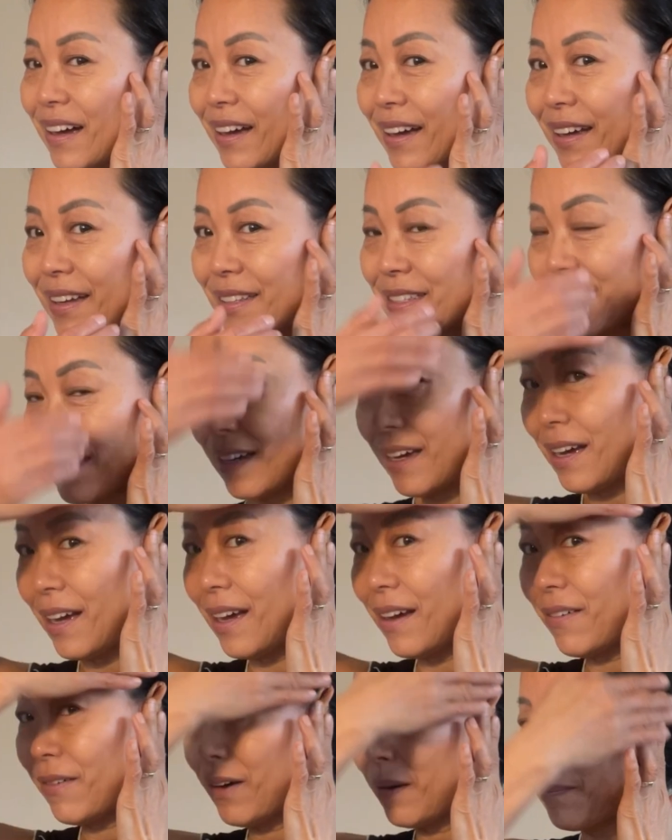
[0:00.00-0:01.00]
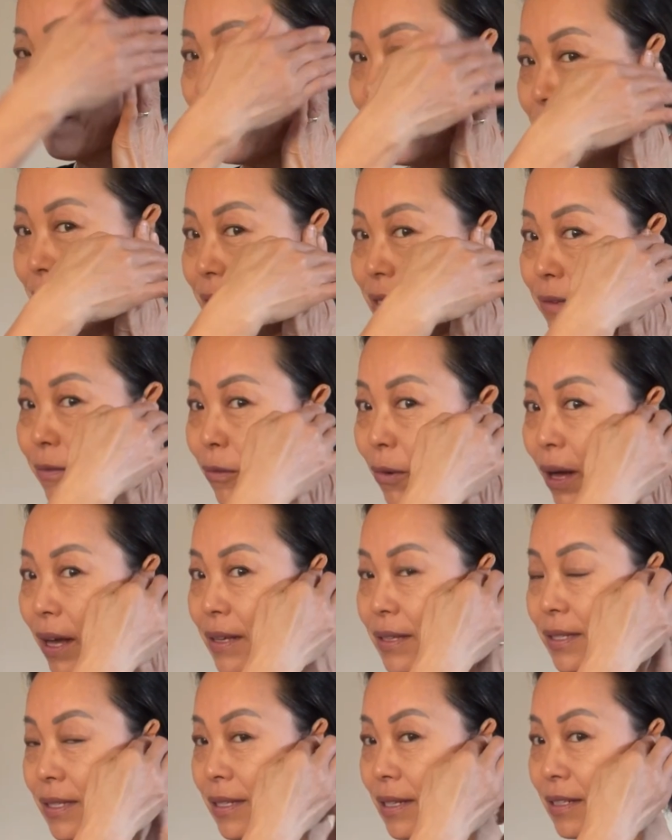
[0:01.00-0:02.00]
It's about 1
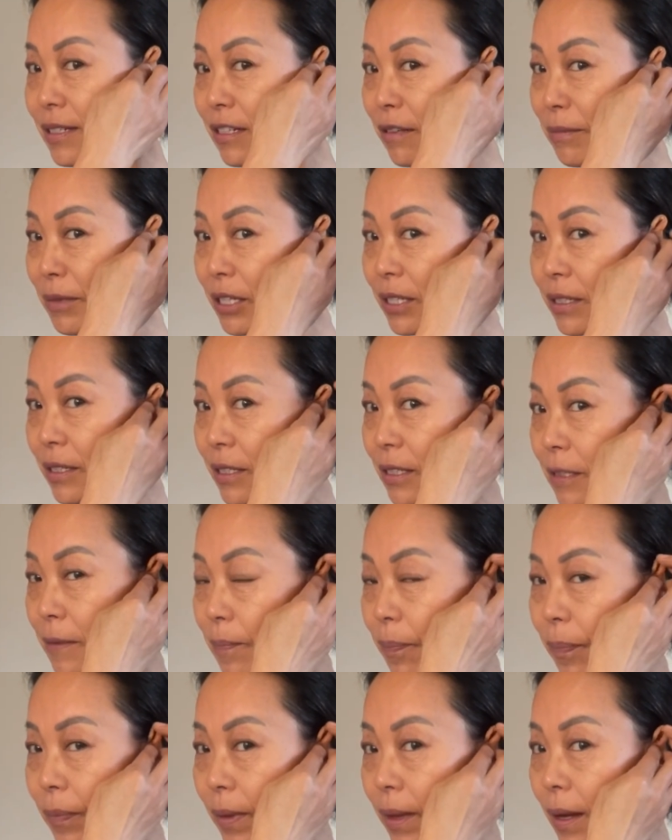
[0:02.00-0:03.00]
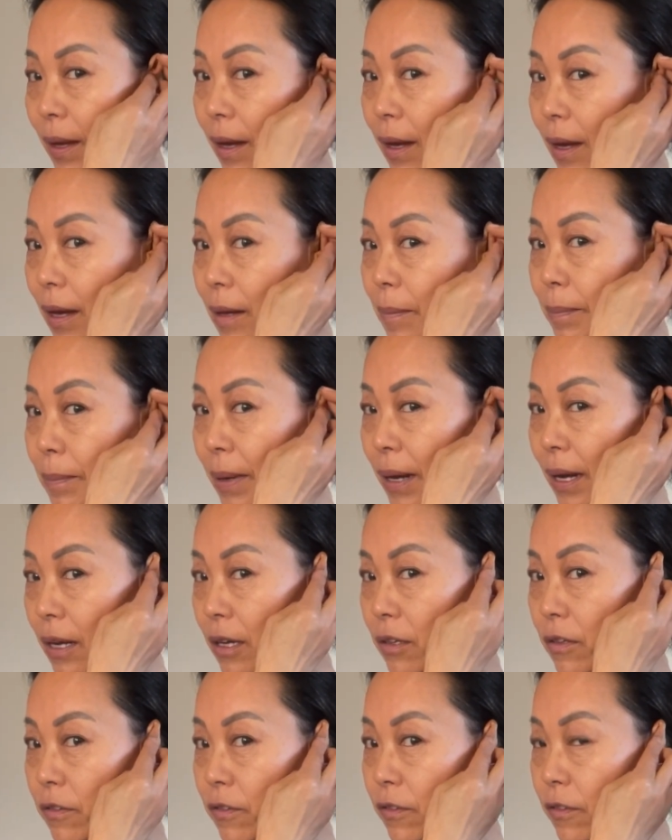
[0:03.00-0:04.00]
centimeter
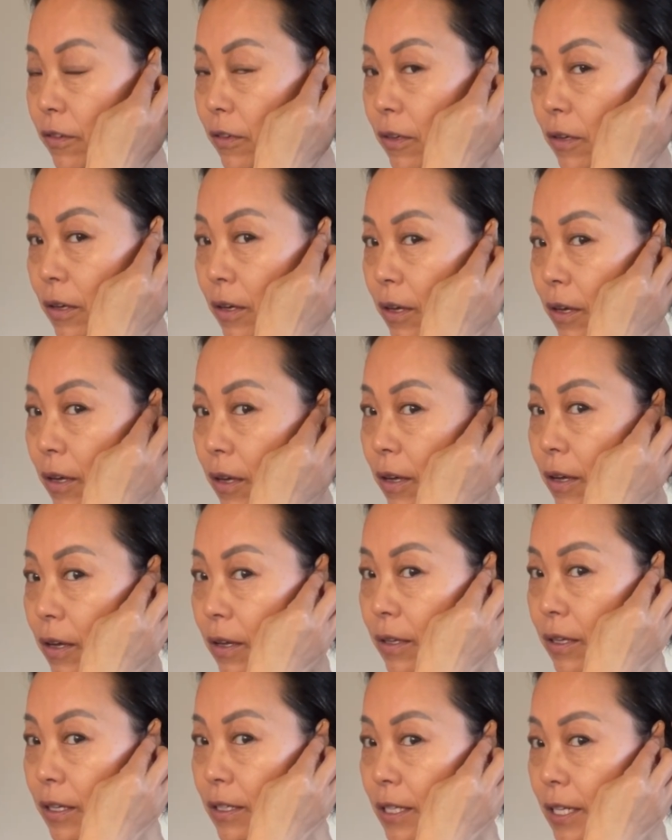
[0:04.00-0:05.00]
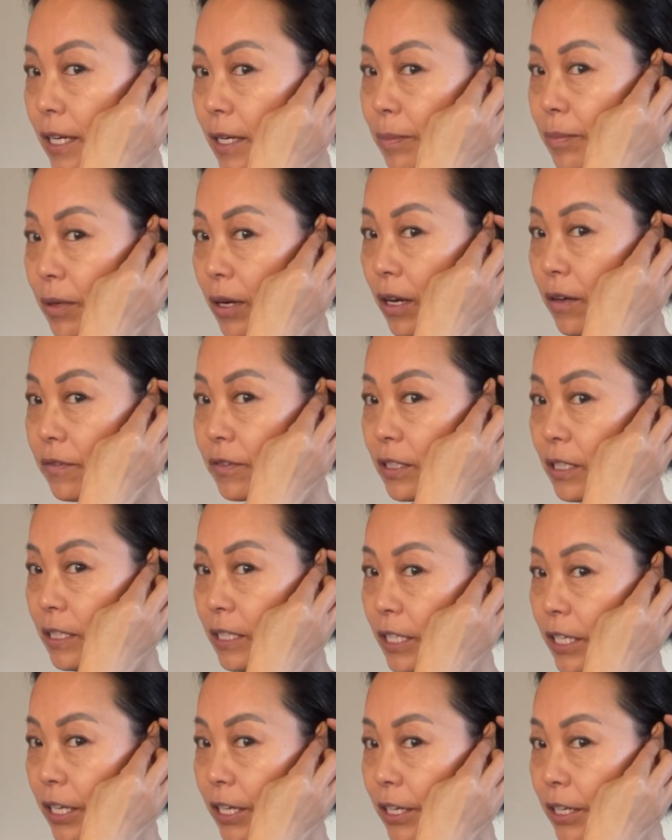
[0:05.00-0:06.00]
above the tip of the
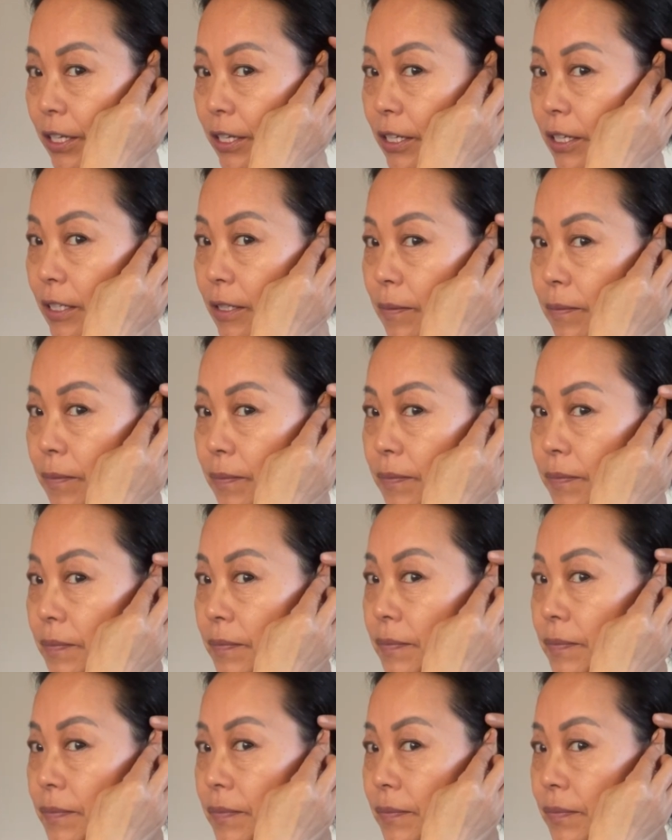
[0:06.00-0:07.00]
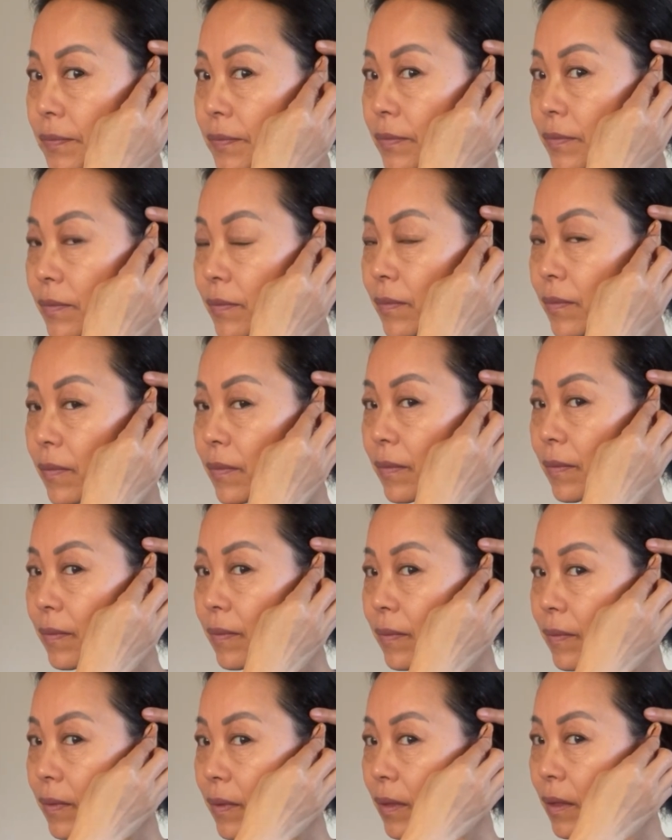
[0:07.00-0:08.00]
ear. Fold your ear
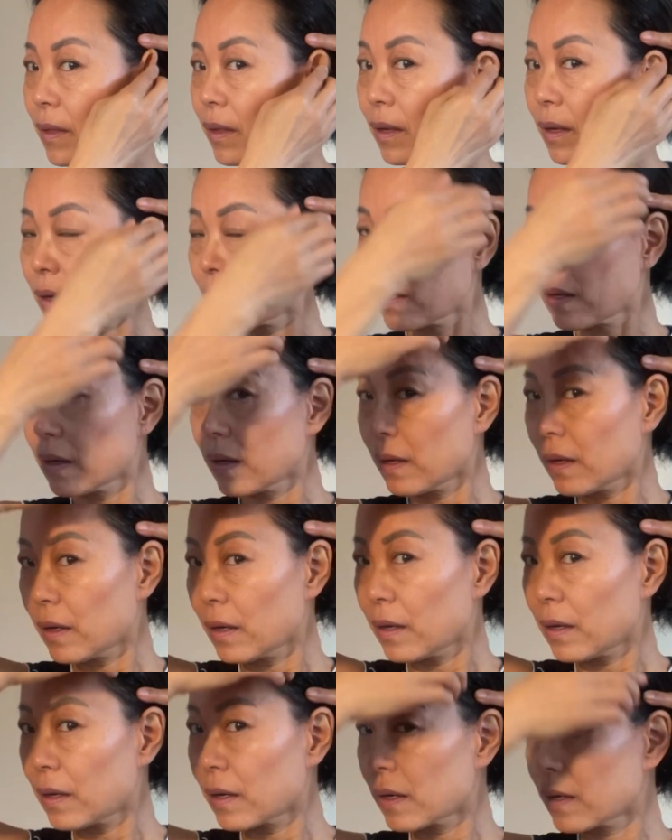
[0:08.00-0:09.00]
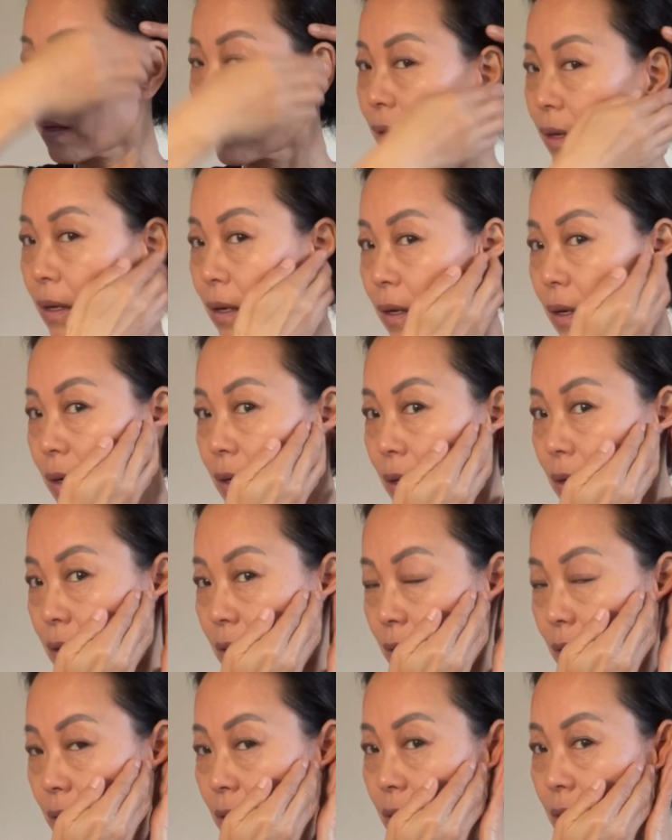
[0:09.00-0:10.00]
forward to find the tip of the
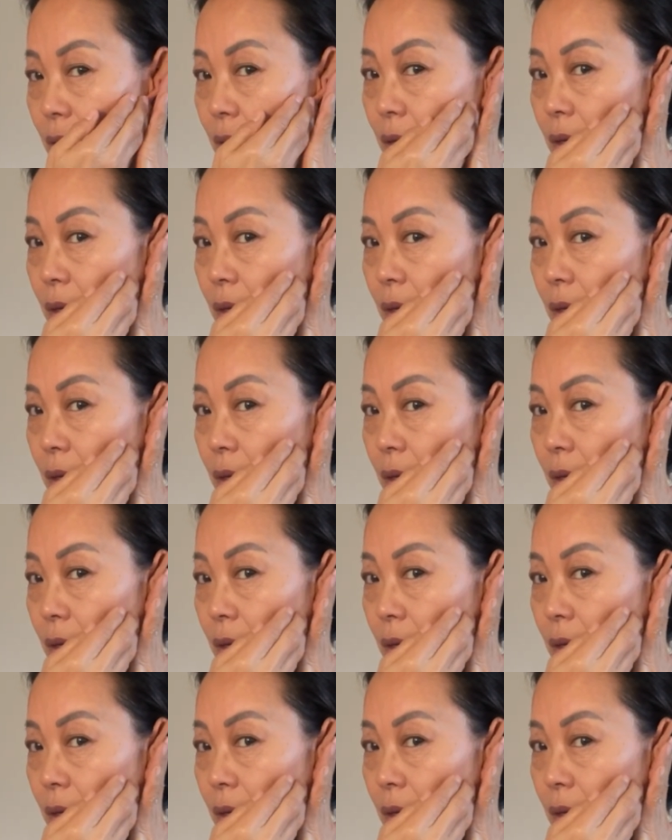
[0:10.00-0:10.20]
ear.